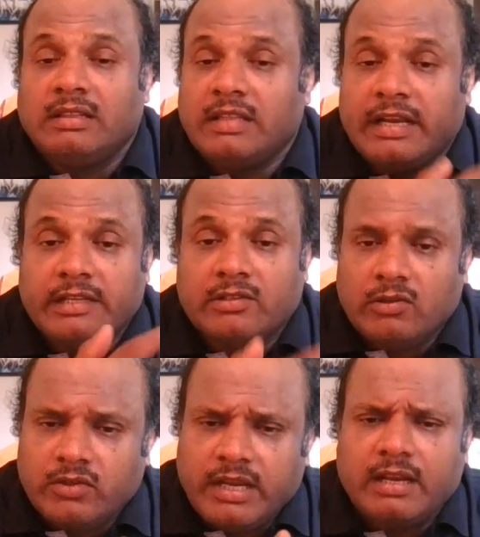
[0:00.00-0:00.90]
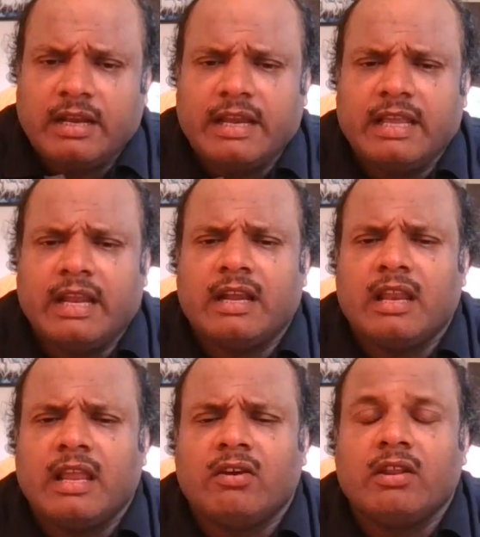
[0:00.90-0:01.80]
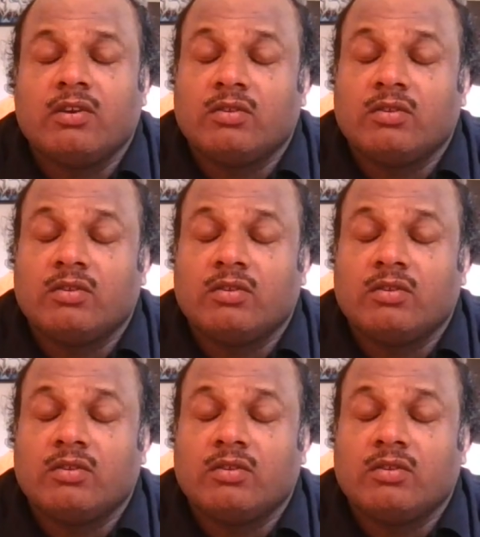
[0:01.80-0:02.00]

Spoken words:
that is also getting handled according